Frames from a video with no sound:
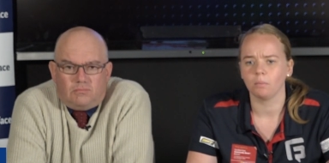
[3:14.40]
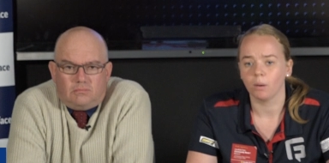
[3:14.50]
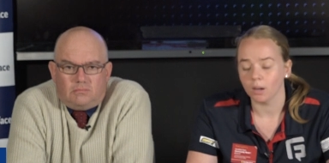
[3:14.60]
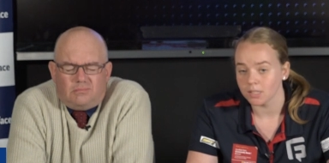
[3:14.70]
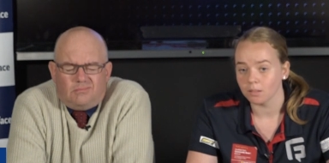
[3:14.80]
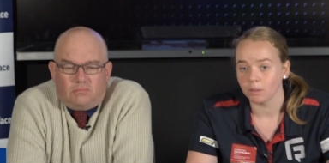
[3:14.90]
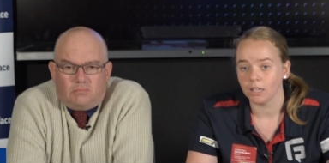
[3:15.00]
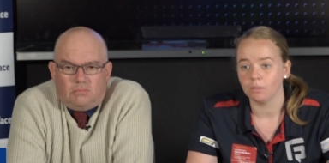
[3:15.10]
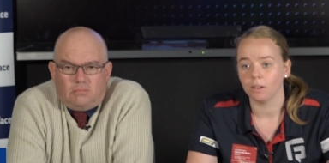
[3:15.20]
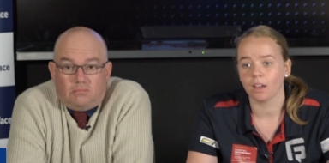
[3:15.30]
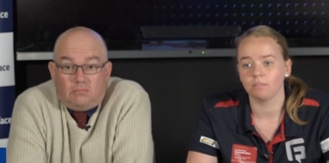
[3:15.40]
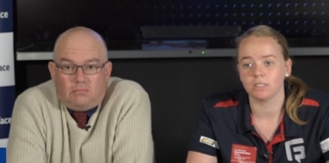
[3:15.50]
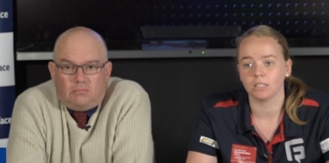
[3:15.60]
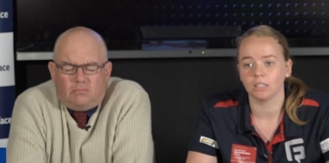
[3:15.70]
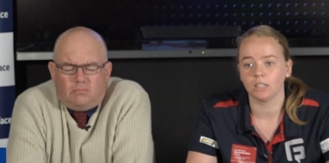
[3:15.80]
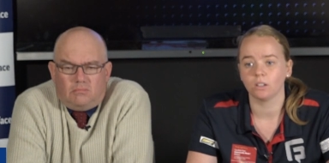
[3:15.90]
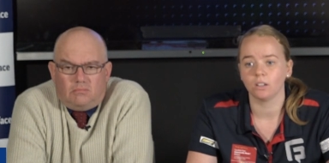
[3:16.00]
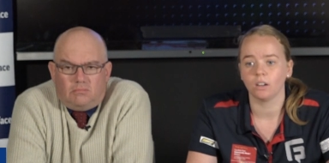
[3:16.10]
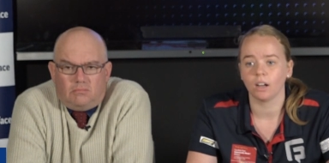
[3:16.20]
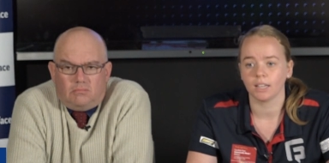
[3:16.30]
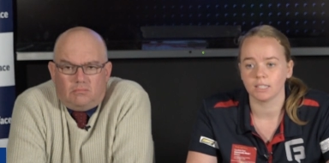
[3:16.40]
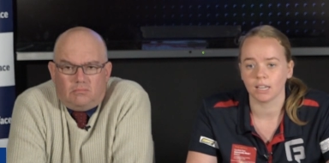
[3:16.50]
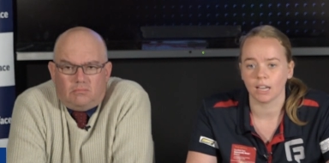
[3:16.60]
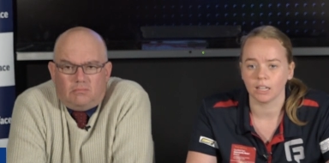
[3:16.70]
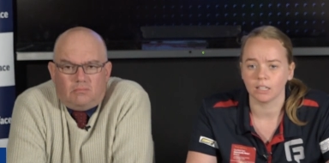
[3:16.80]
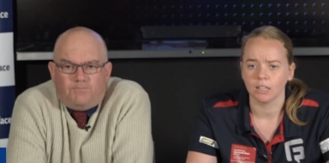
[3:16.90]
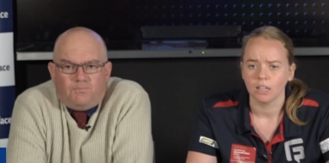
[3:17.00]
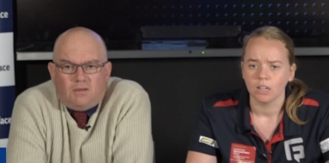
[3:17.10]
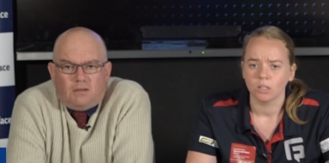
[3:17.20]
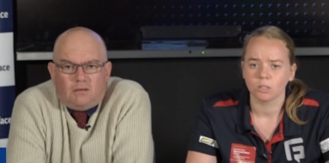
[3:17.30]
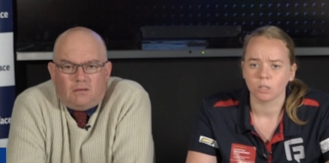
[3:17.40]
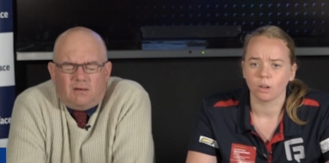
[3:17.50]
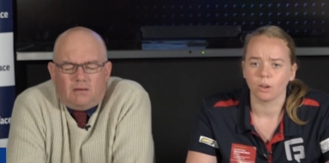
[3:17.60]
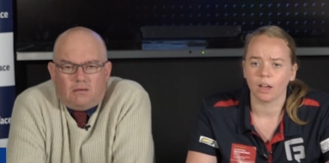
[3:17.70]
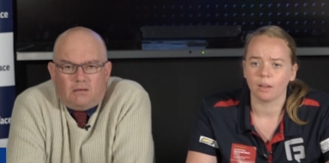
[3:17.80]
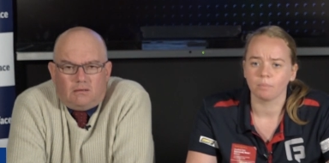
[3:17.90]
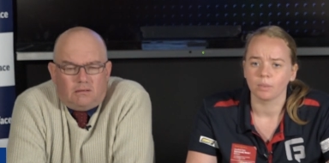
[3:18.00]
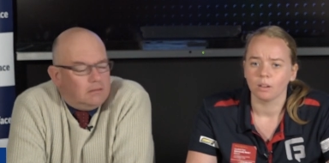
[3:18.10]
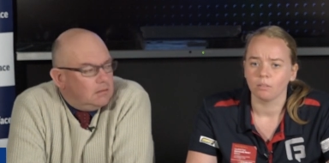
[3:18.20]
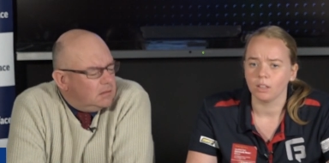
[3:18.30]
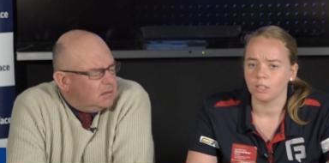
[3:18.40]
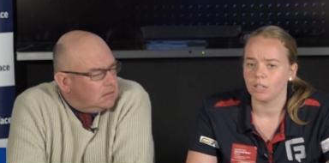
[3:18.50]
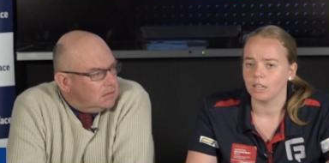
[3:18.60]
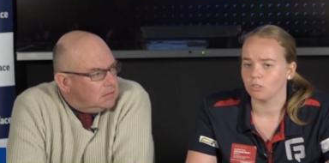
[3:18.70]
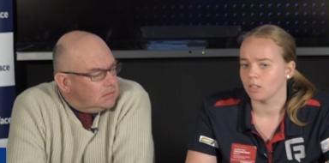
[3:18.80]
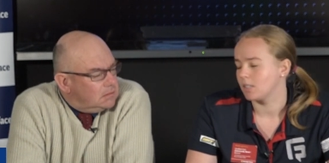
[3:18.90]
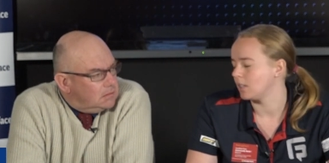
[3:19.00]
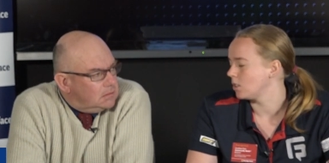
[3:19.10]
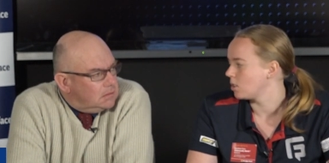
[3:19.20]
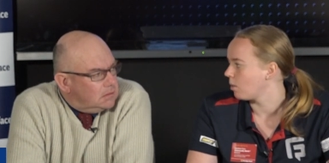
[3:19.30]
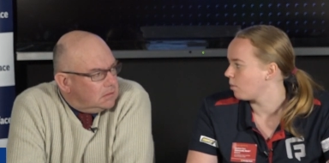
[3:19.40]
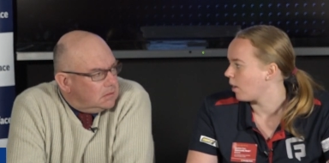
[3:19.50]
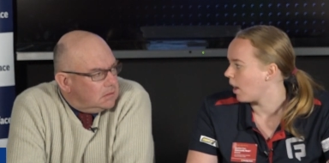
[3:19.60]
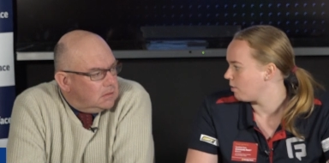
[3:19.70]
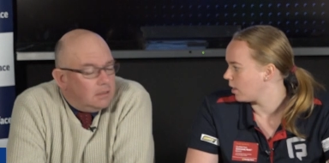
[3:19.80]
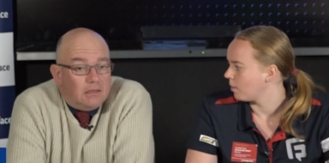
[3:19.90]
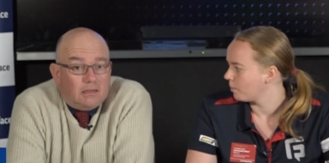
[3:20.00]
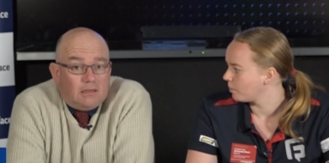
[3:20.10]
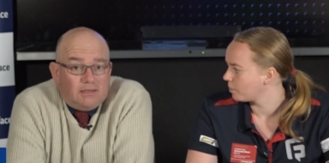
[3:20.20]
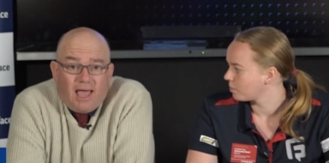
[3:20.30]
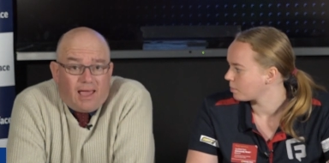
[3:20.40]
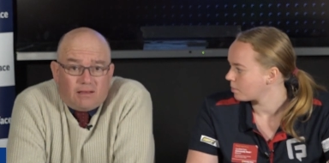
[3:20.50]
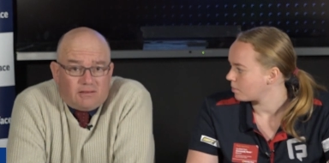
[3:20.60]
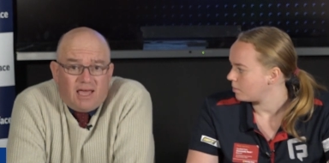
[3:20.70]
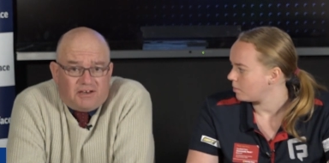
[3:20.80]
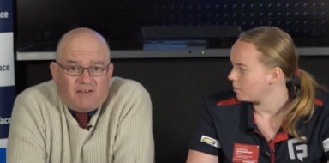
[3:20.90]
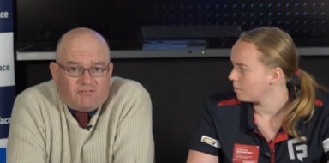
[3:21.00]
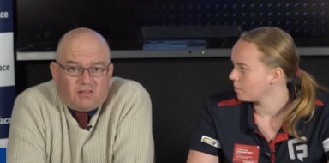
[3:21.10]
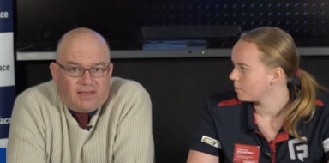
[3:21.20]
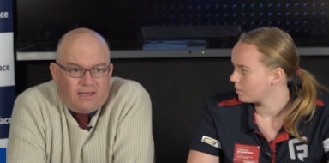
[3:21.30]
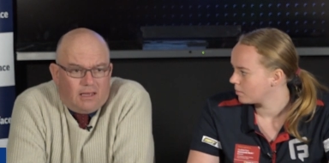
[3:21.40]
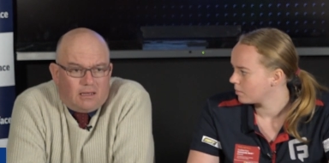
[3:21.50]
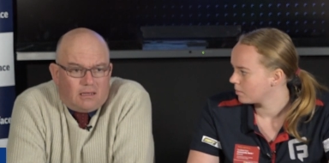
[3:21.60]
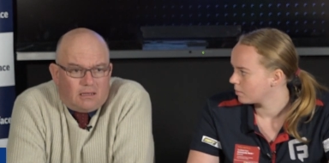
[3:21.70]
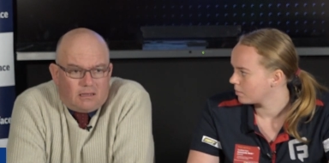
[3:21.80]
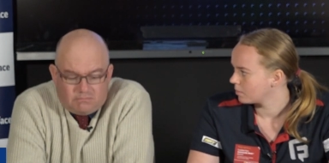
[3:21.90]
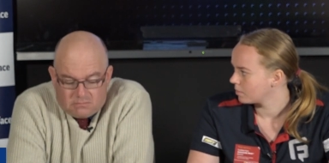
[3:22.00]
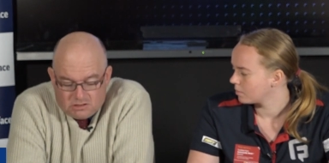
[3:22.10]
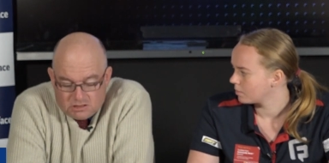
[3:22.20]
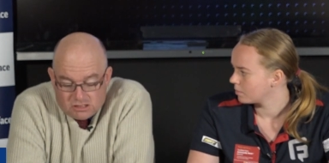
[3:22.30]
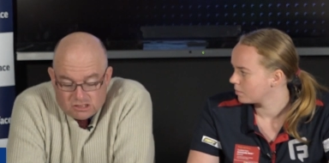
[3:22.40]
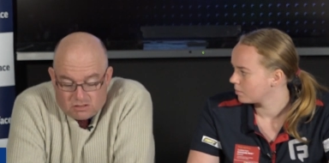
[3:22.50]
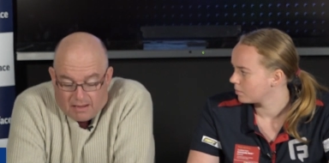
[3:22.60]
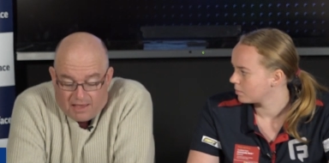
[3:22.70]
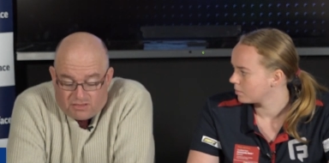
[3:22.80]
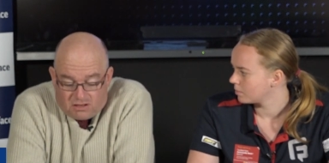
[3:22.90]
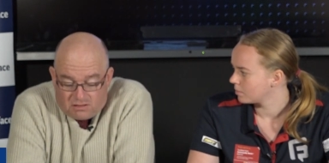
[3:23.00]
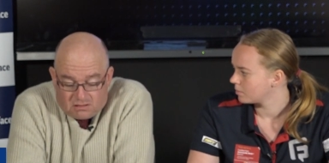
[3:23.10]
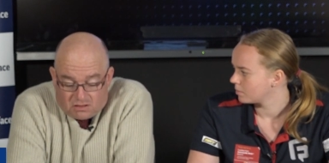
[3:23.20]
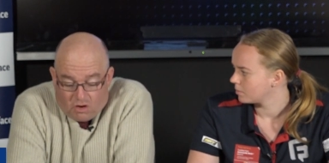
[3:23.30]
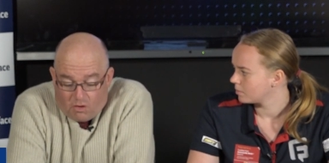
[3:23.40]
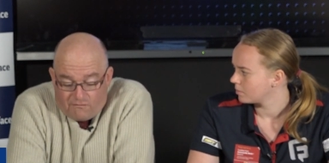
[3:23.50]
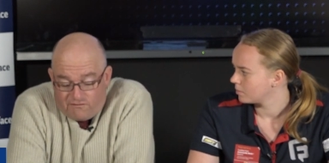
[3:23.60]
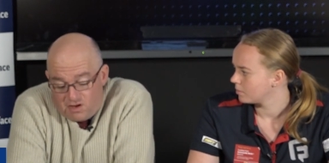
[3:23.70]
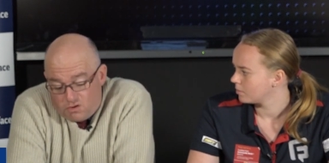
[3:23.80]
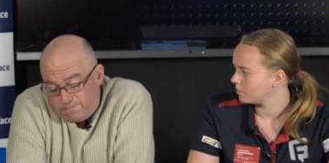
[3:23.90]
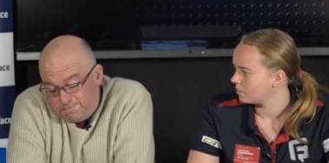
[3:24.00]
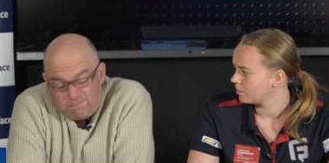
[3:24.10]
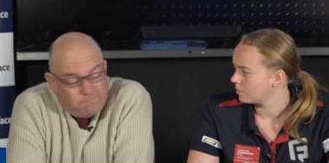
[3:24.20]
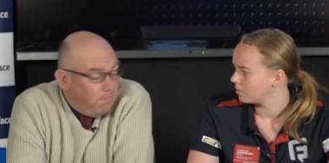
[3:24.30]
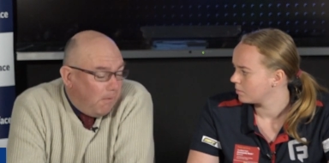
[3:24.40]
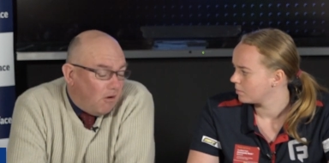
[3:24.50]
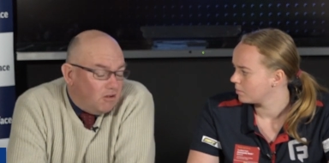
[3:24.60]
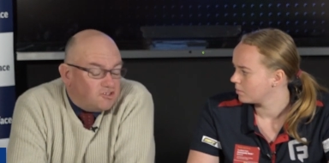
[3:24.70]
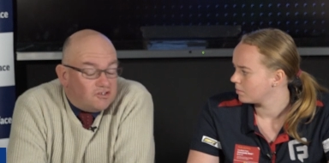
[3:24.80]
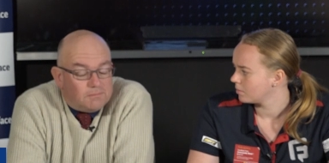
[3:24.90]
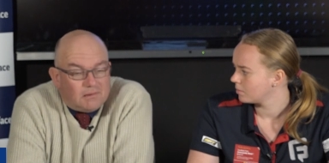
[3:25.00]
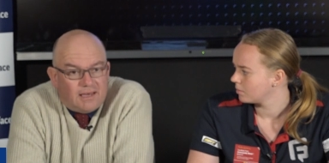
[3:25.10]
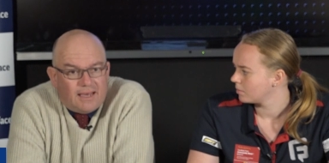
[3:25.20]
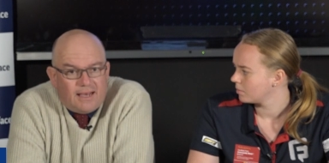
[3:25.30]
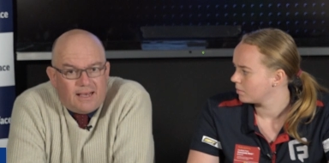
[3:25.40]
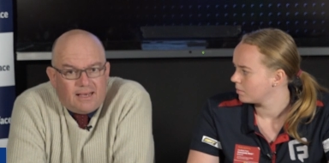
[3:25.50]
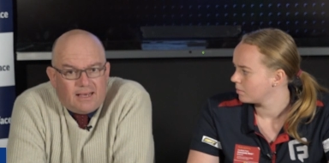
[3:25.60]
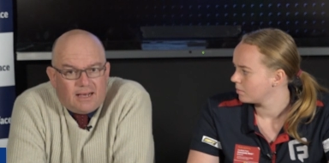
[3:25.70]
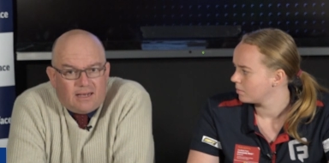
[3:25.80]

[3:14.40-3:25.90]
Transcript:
Speaker 1: Possibly we have Dingley on 19. So um, really interesting top five there.
Speaker 2: Yeah, yeah, definitely. Um, Heatherton, Caulfield, possibly